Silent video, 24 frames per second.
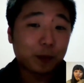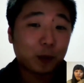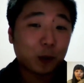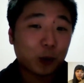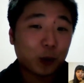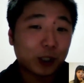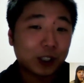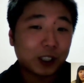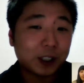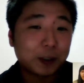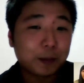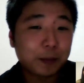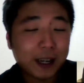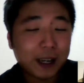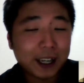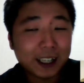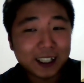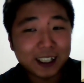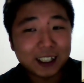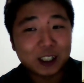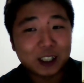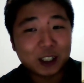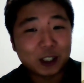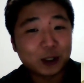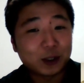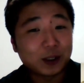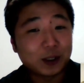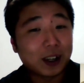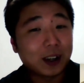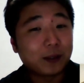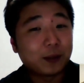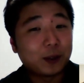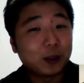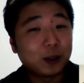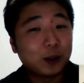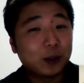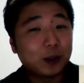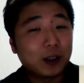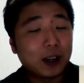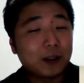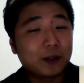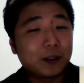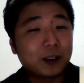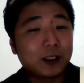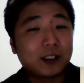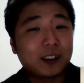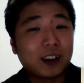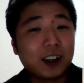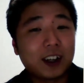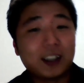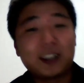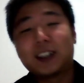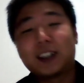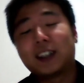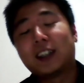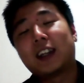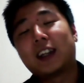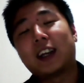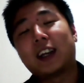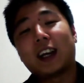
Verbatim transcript: Question back at you. Have you ever dated